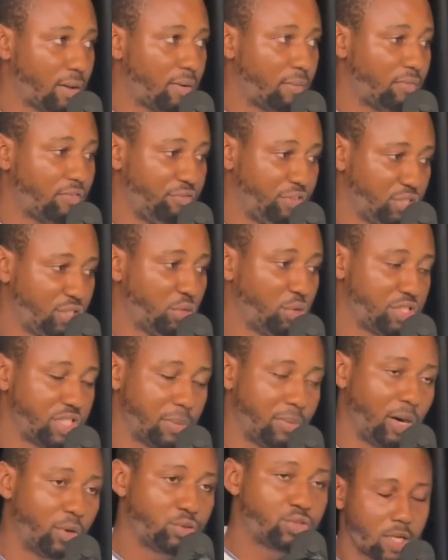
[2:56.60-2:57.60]
video is
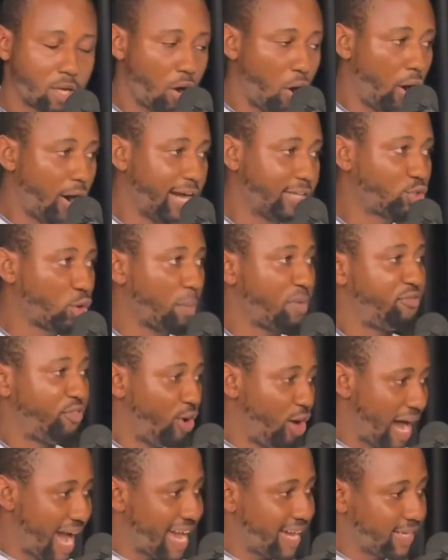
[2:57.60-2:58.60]
about. All right, so
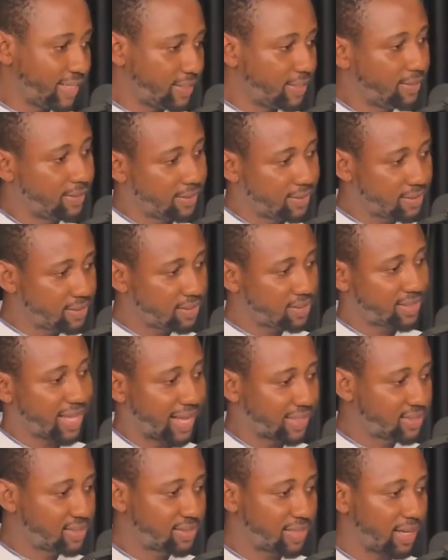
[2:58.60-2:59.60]
before I
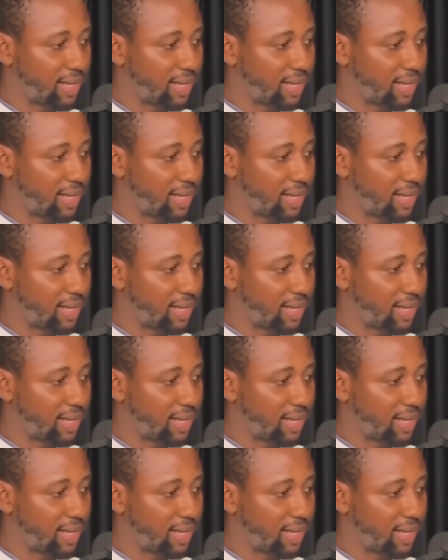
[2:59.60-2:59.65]
start